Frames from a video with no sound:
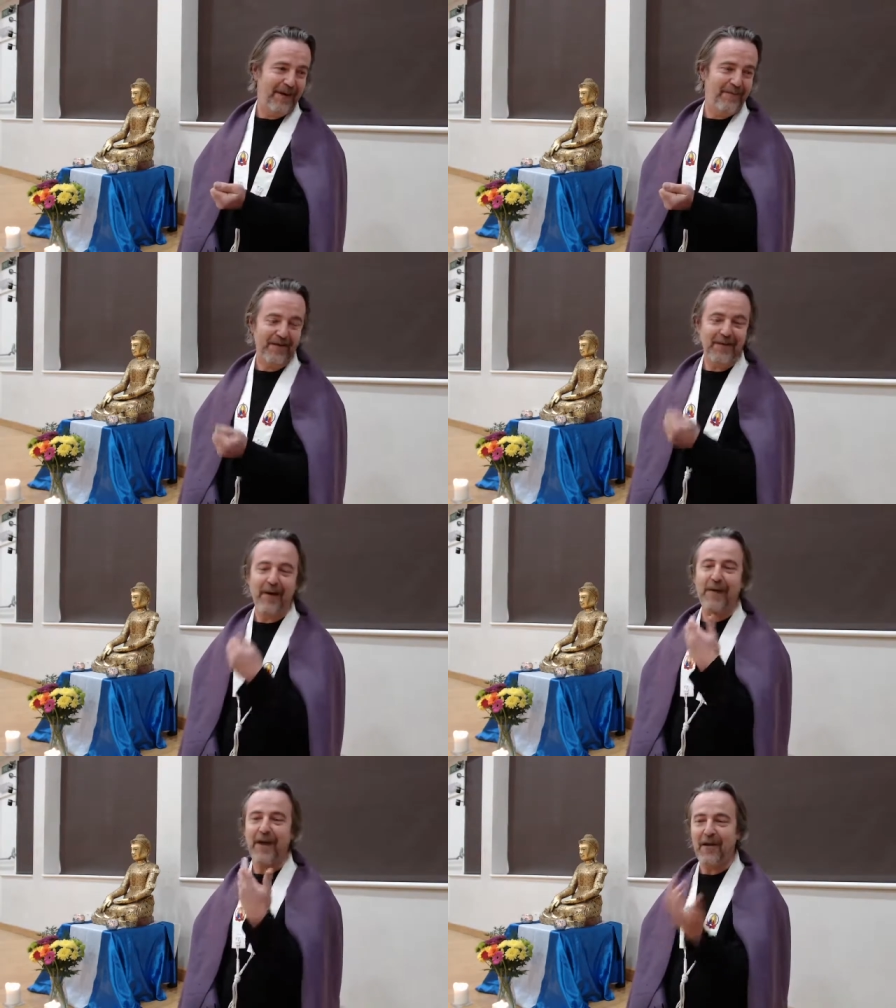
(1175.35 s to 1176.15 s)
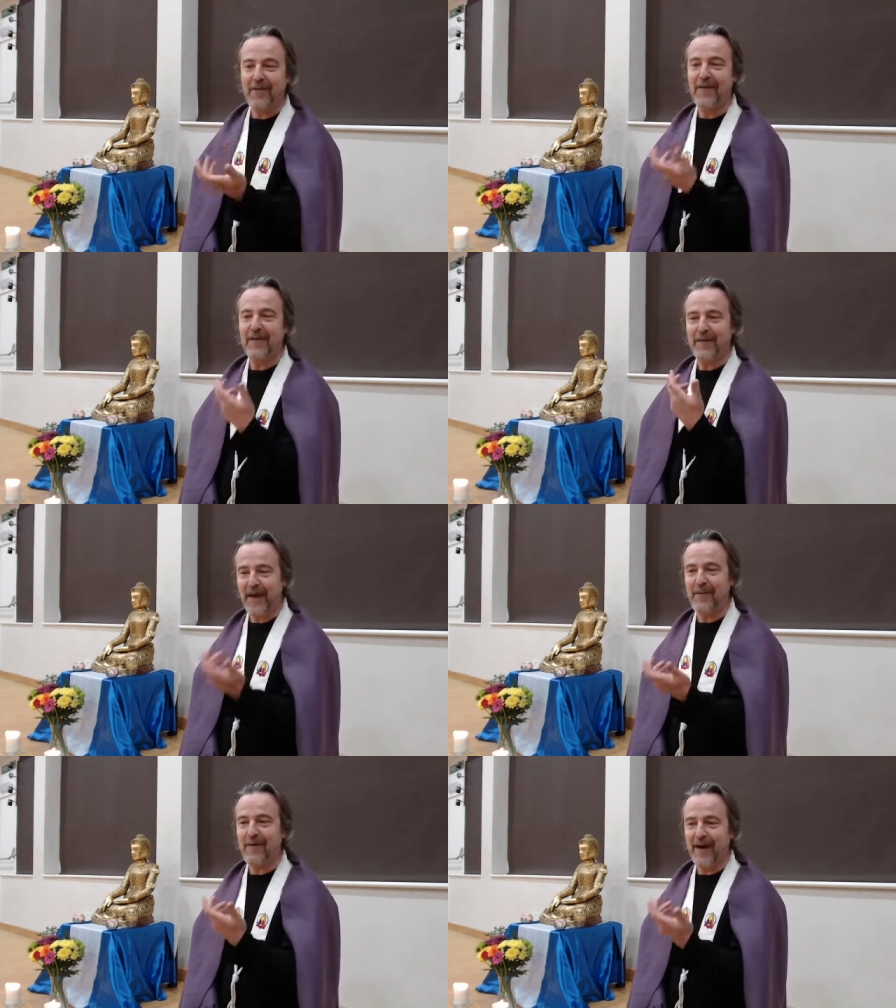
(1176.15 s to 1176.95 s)
It's going over the
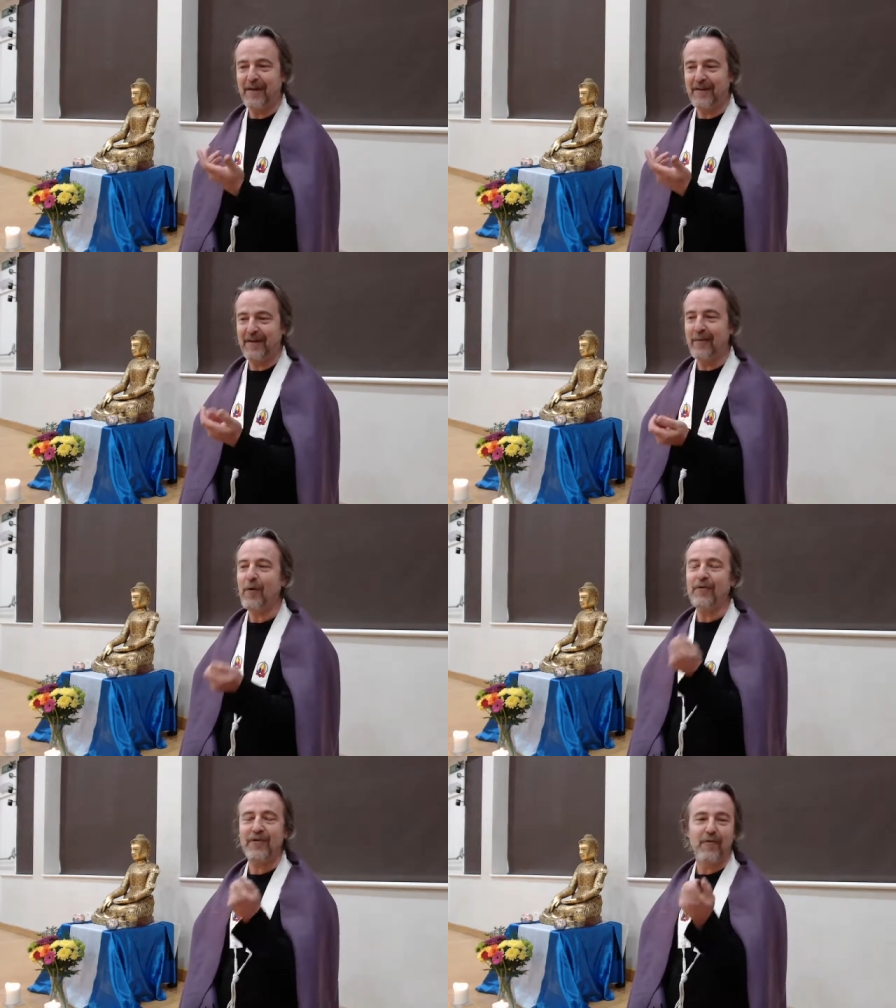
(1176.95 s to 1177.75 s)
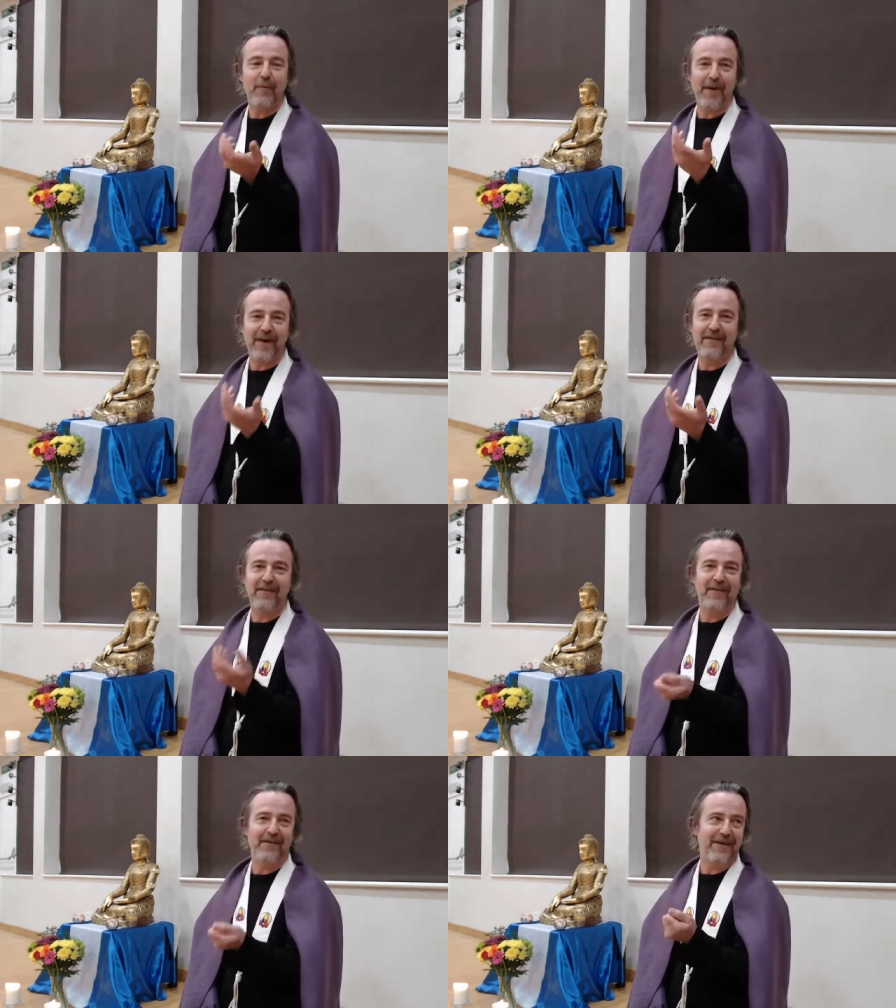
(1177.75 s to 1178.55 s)
same ground. It's like watching repeats
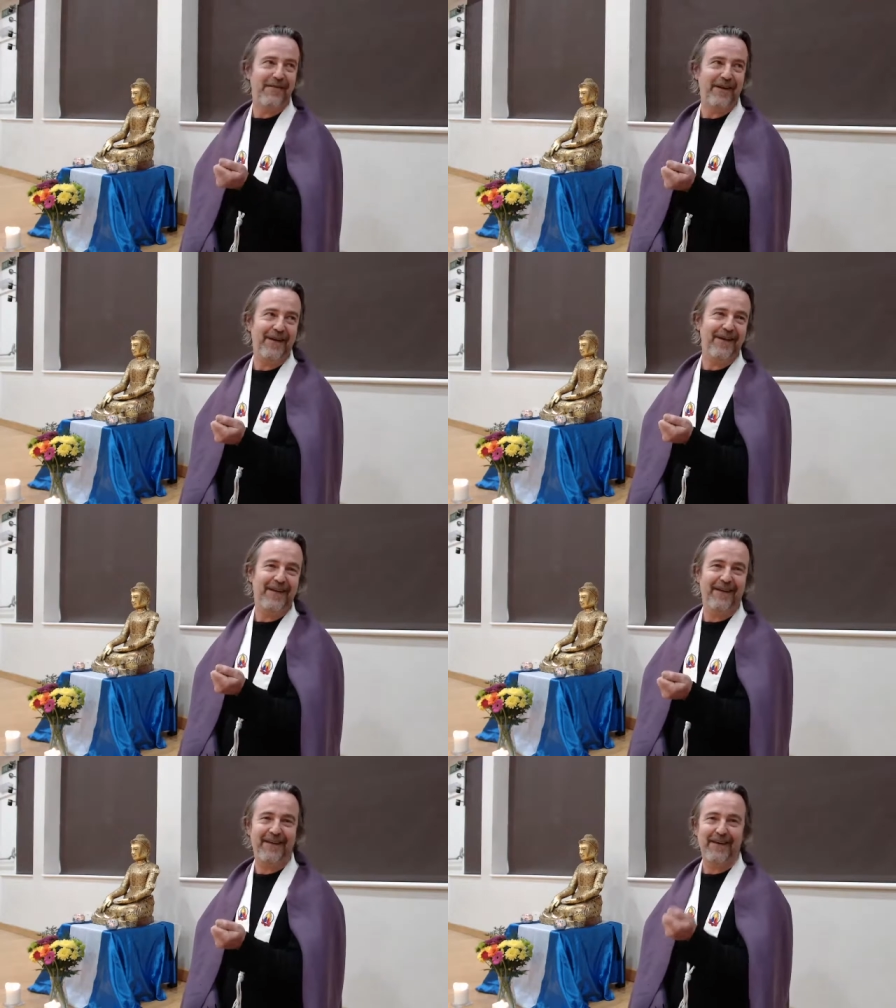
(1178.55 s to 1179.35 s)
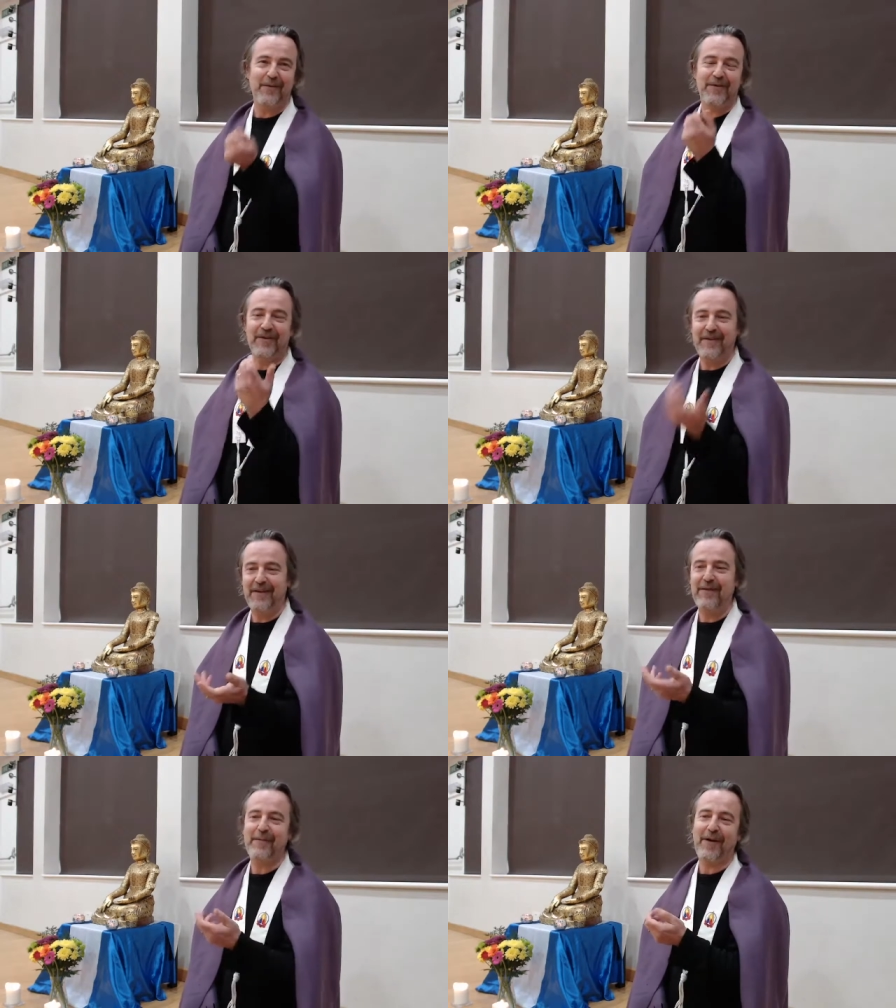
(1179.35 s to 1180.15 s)
on TV. Watching a
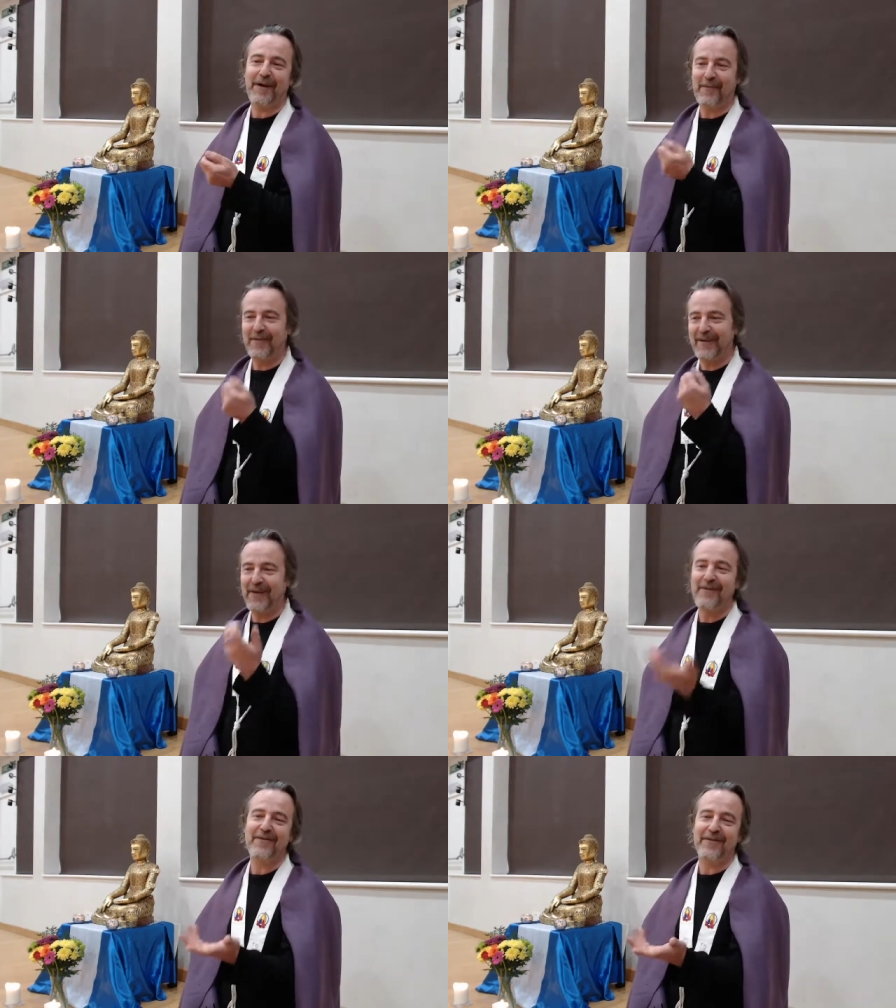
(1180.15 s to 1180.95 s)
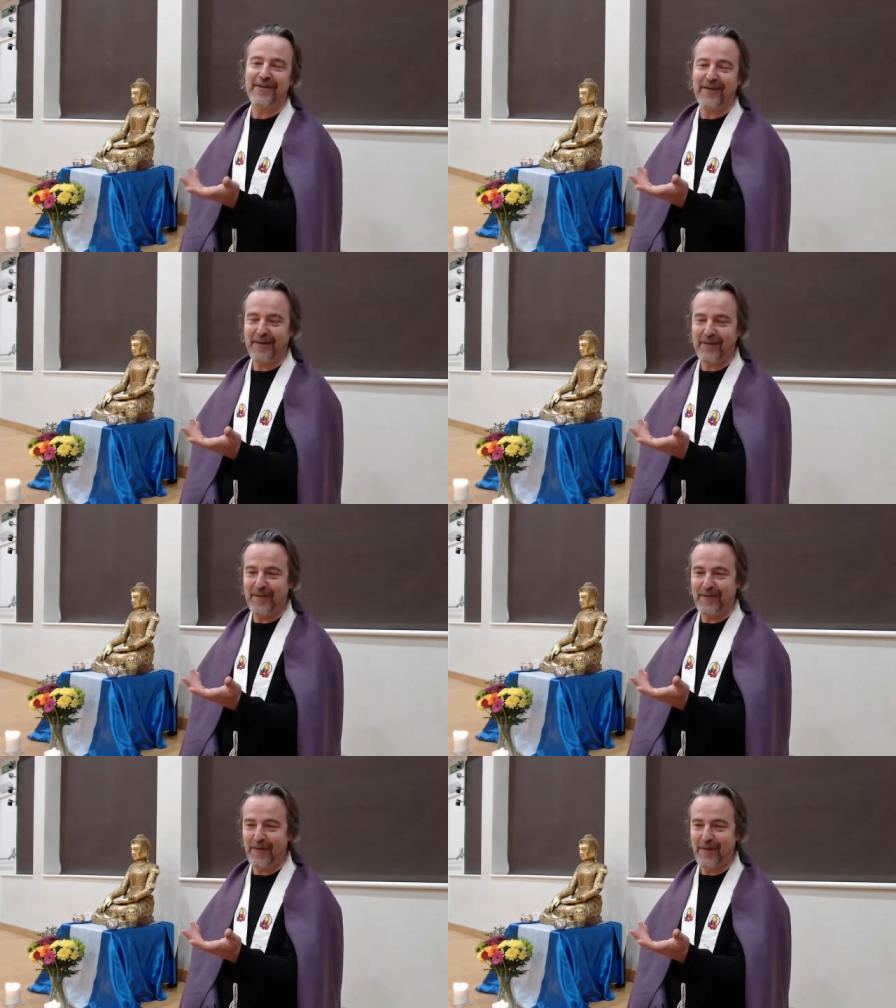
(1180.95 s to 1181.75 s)
TV program we've seen hundreds of times
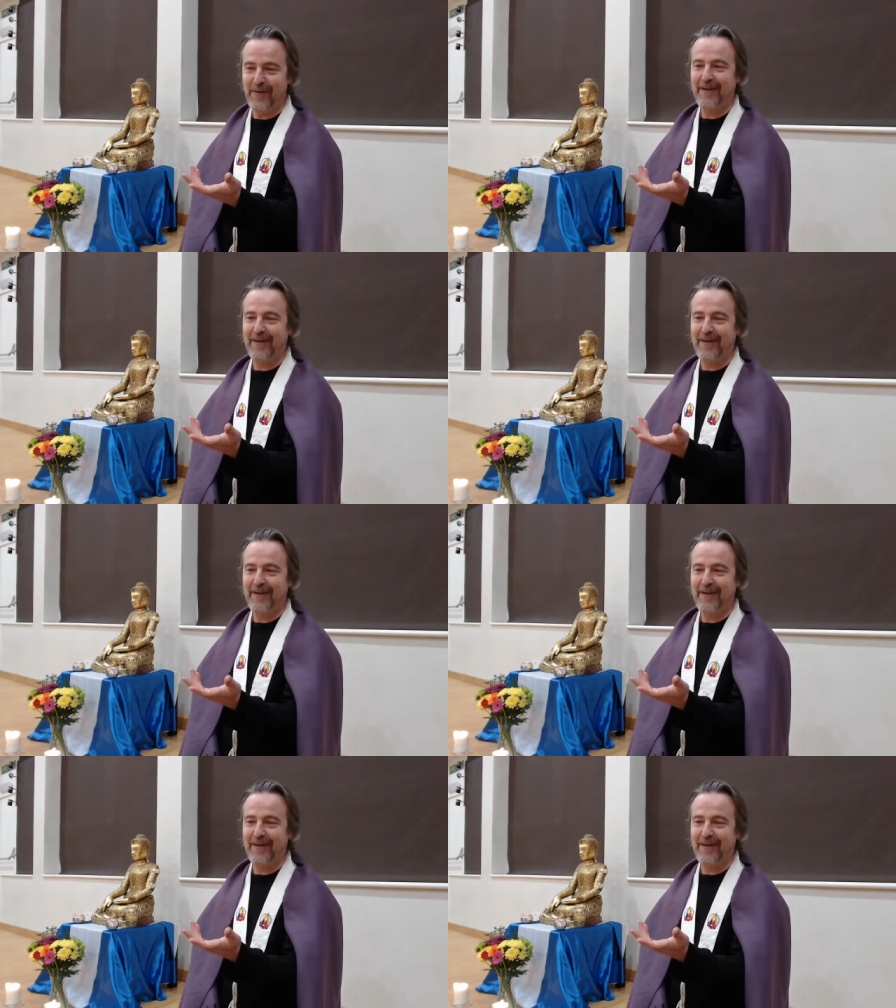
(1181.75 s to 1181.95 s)
before,